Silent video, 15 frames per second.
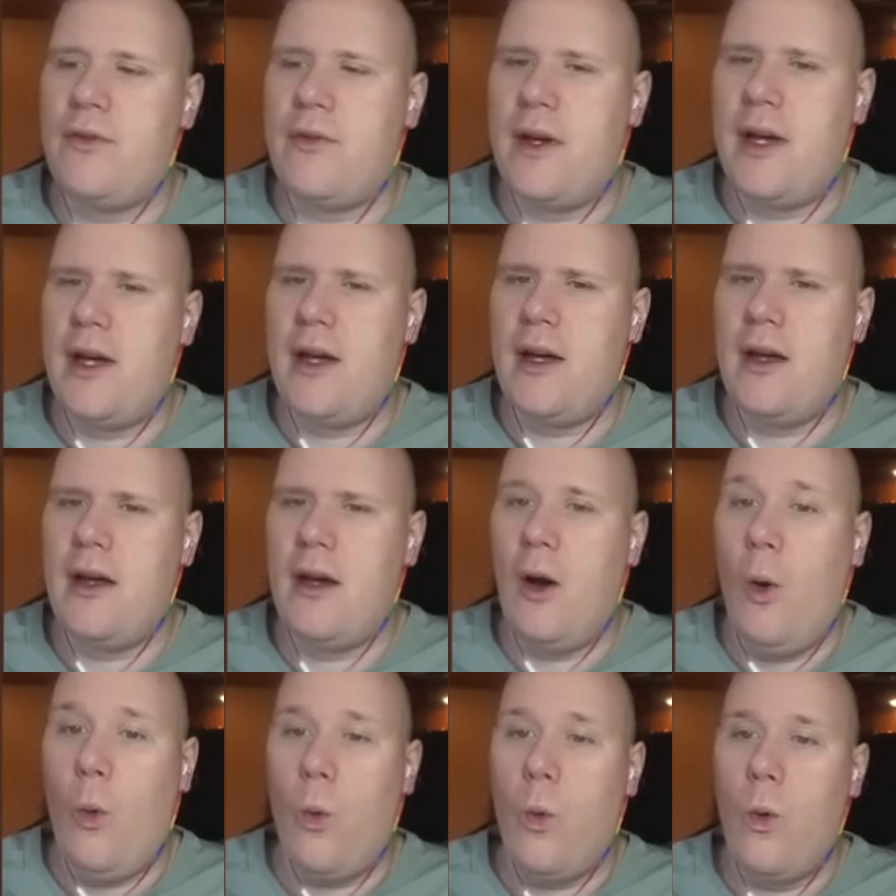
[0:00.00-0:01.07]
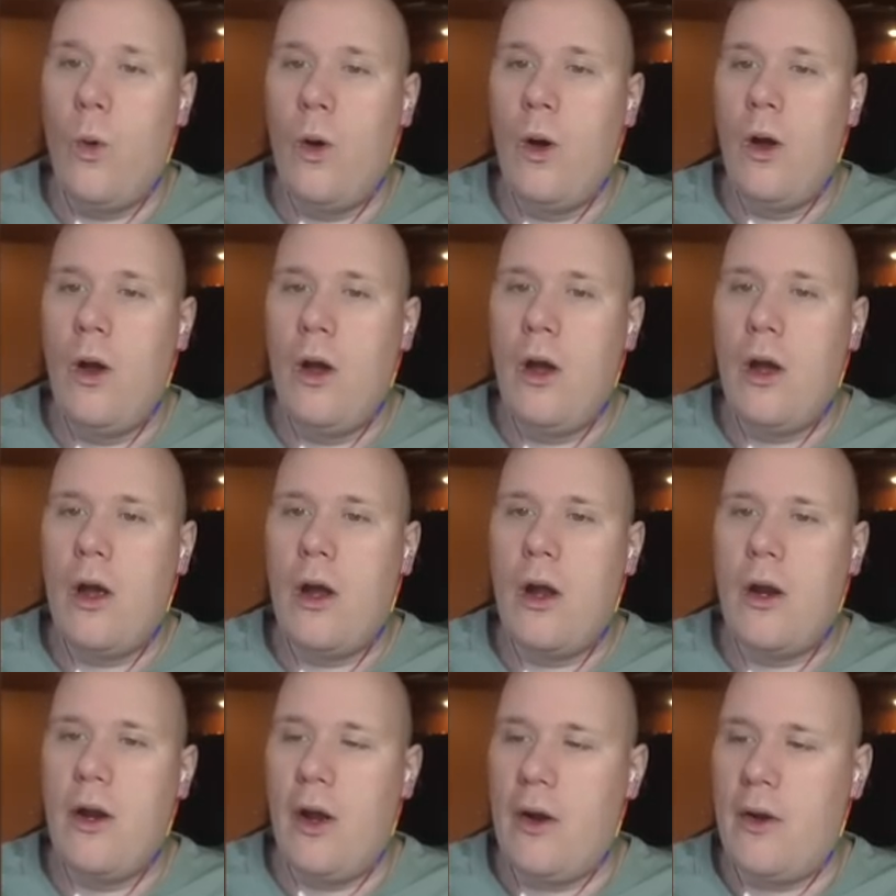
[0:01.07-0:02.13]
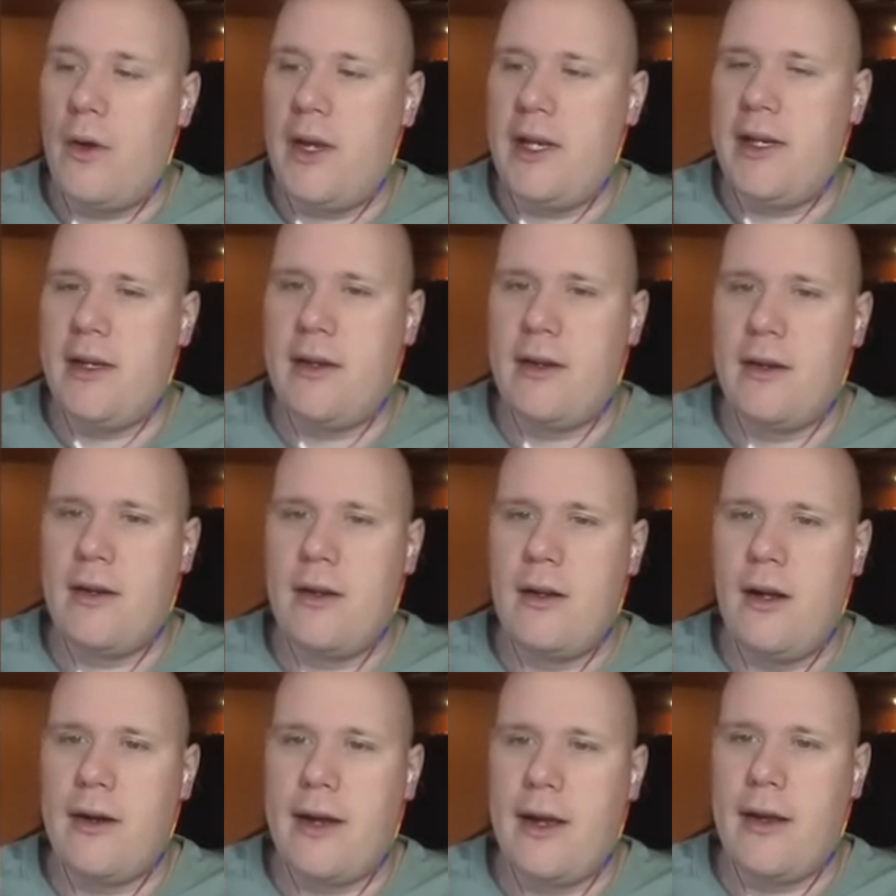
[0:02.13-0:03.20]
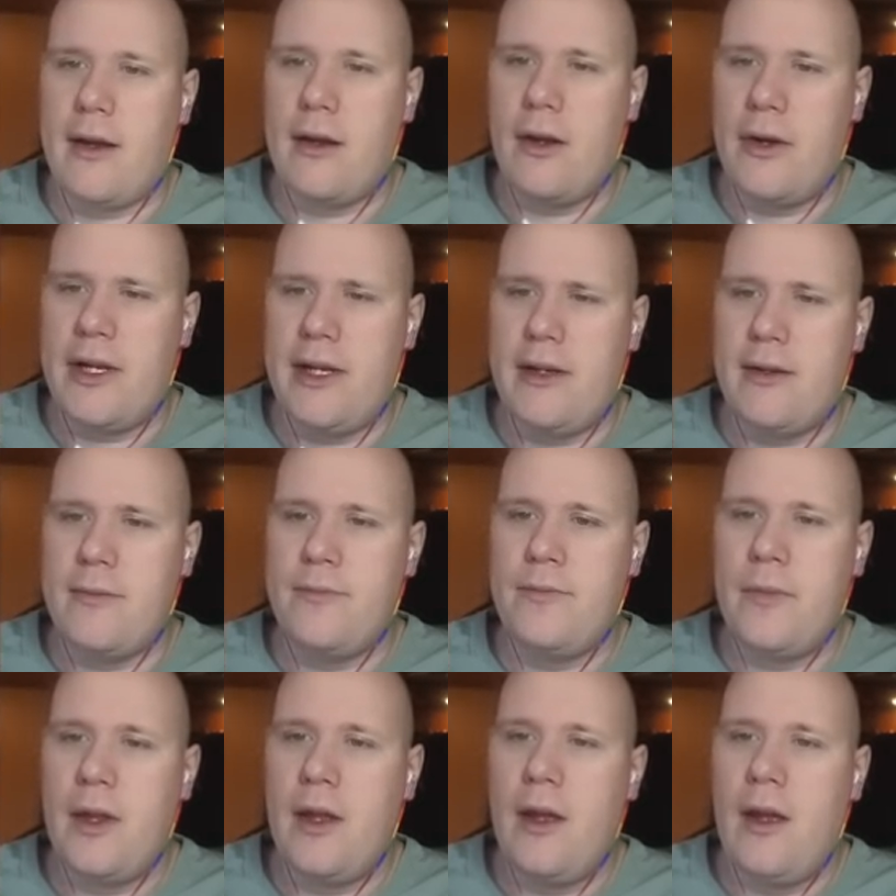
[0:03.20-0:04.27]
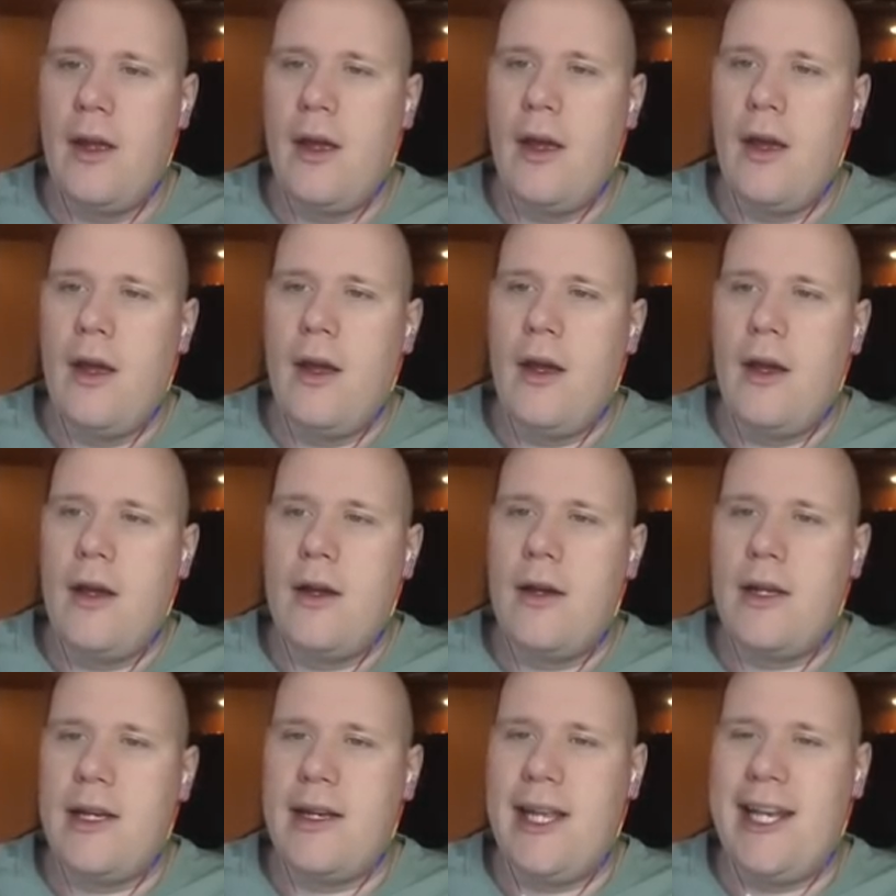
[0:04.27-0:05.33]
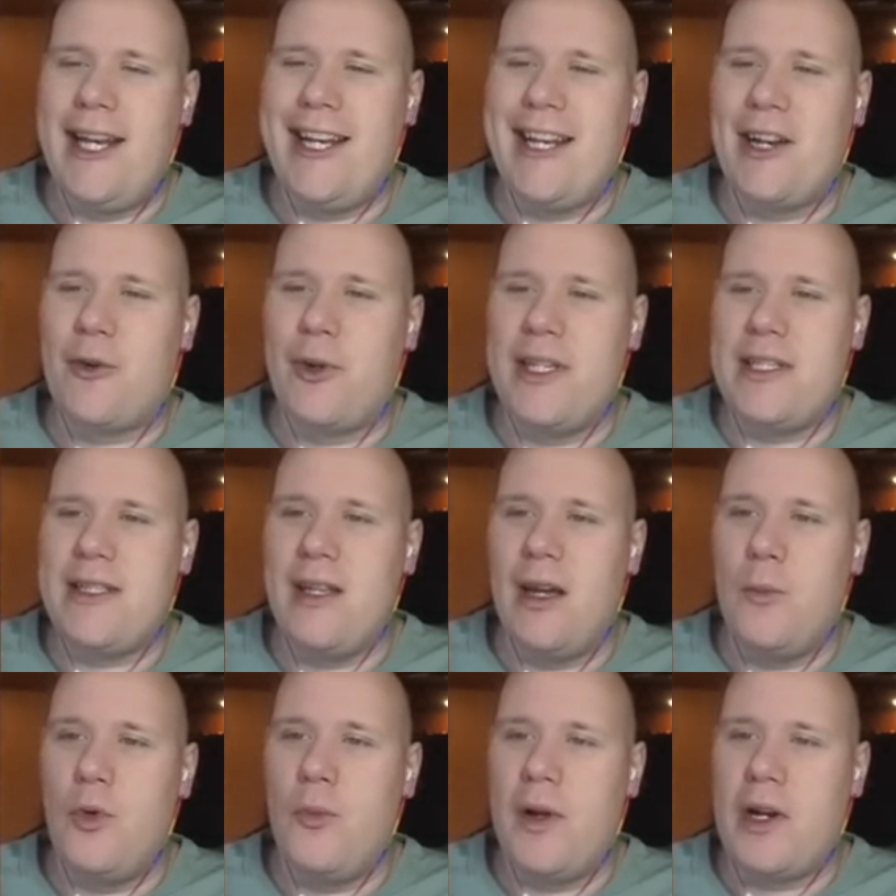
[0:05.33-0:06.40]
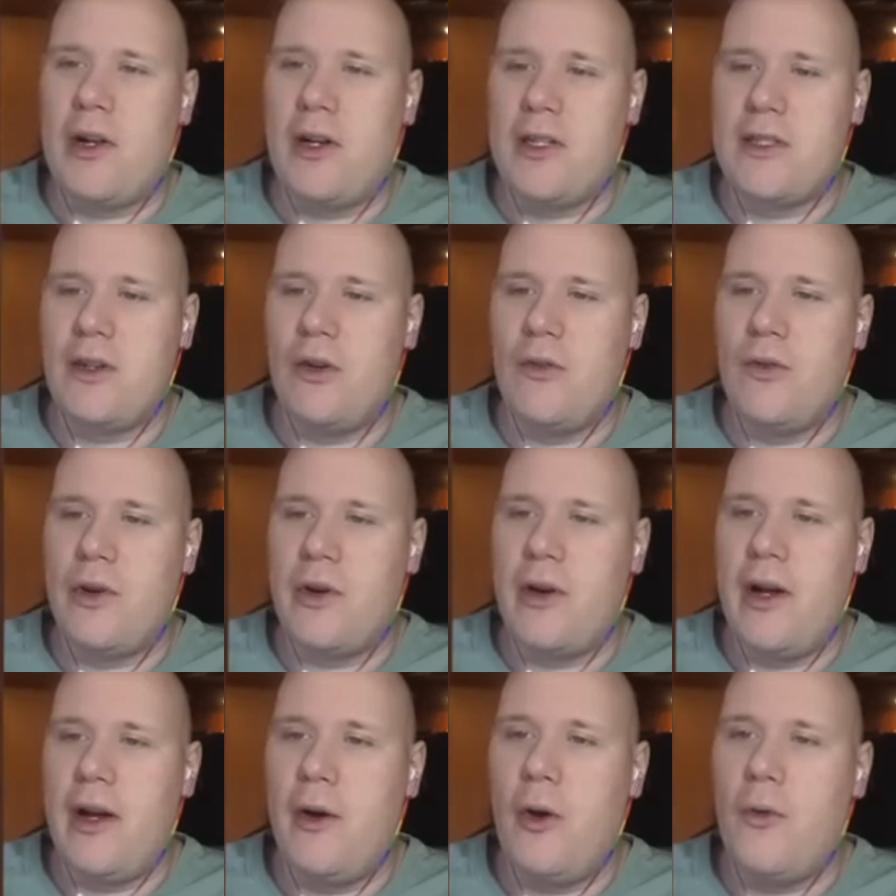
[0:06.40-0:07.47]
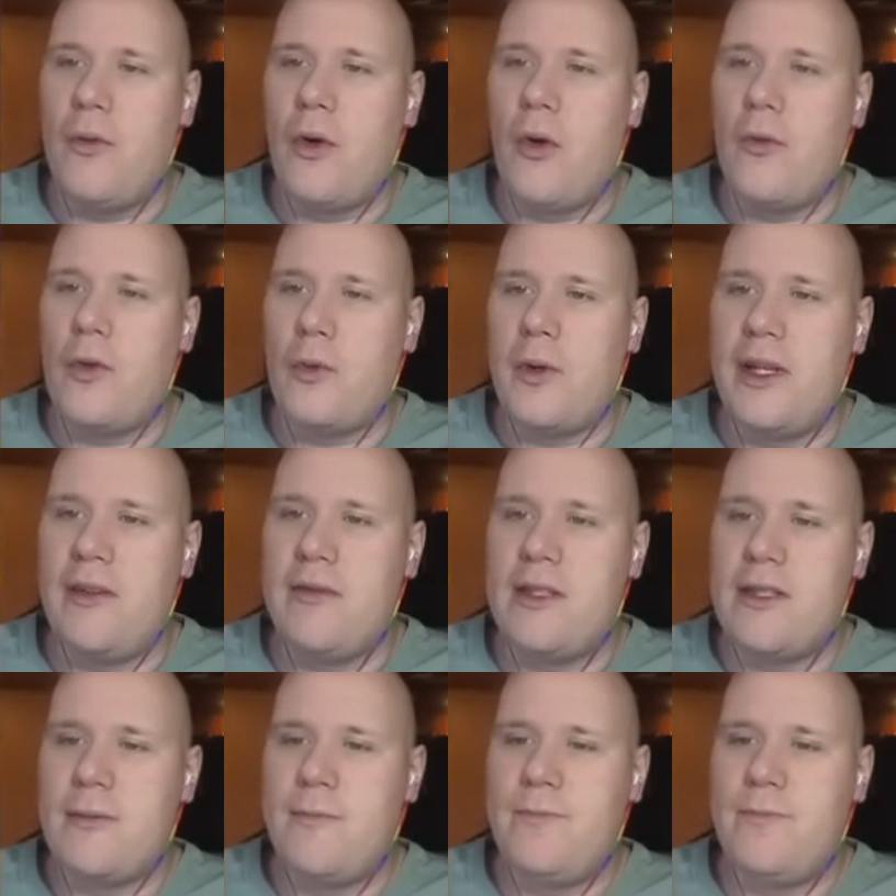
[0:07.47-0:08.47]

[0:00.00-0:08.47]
Uh, oh! No, no, he didn't. Okay, no, he didn't. He, did, he didn't increase the movement cost over, uh, over, over Reefs.